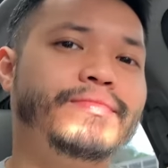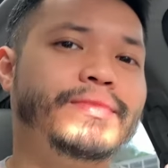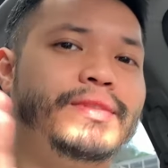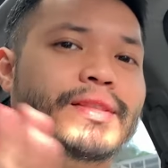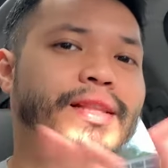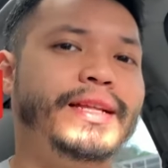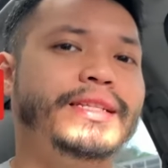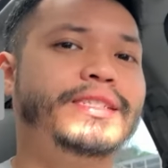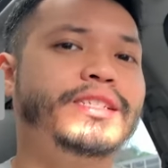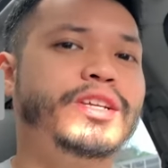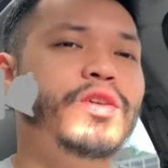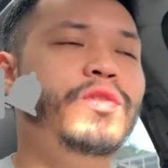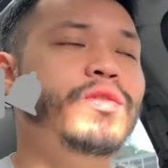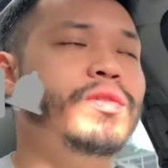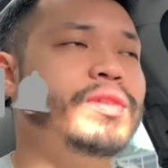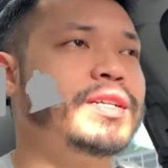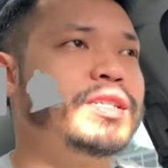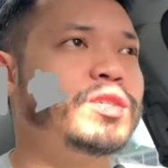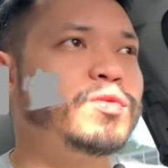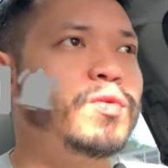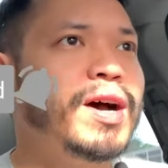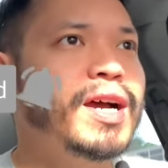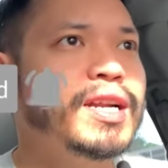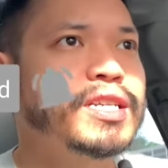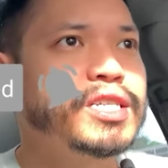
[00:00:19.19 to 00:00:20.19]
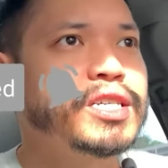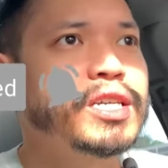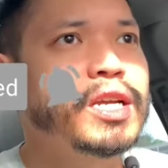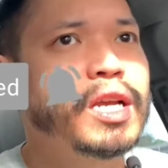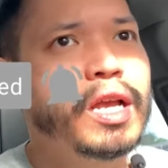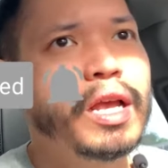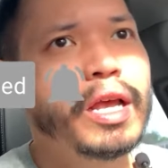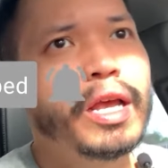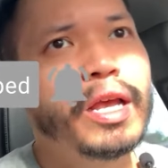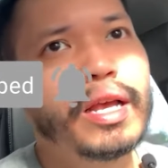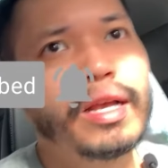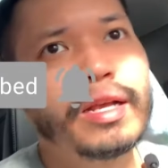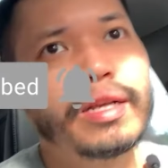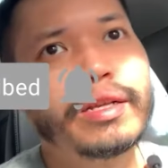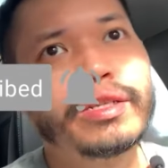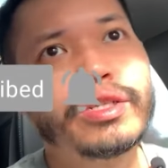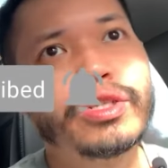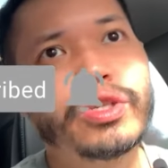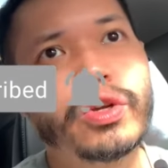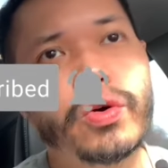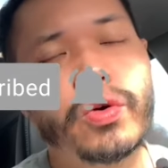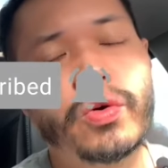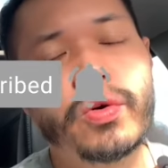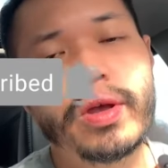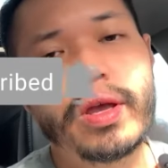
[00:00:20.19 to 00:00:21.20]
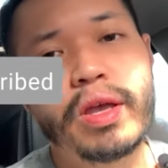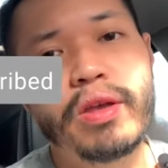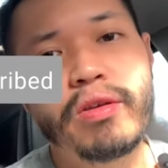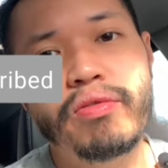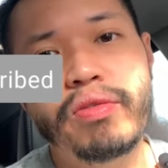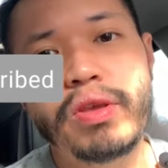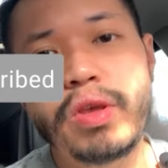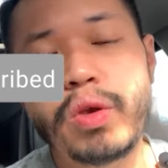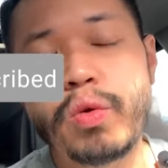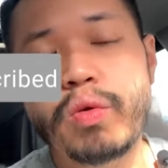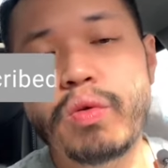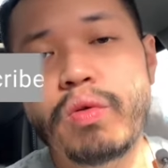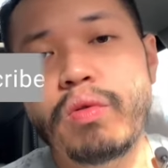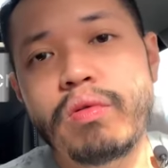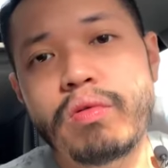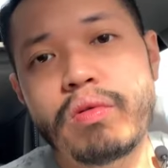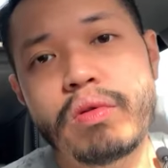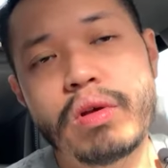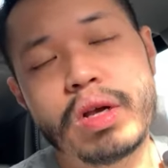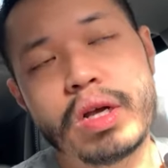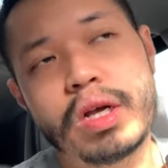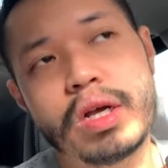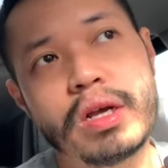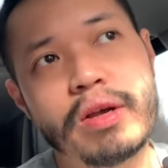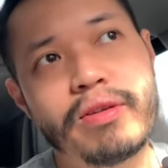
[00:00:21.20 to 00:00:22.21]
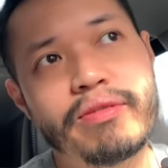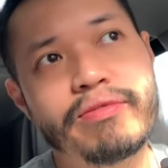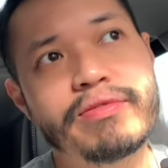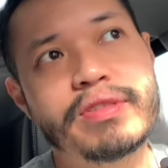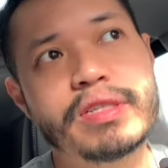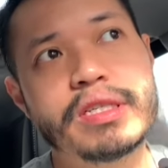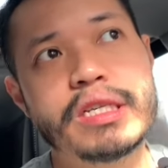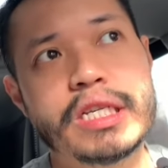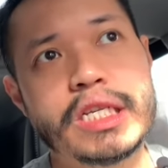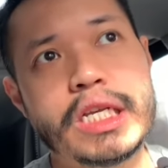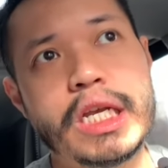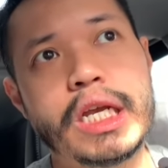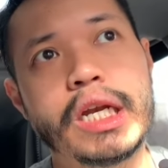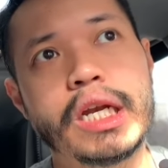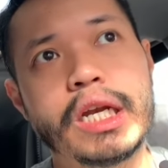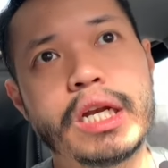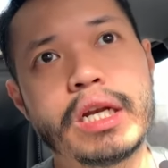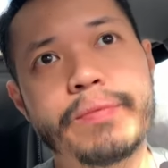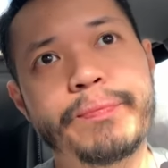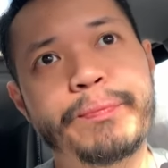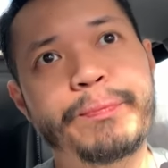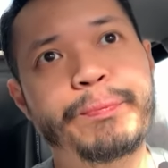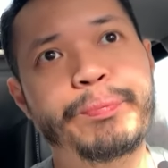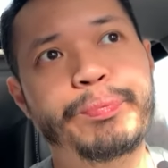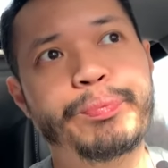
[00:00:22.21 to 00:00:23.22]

let's go, let's watch. So, if you have seen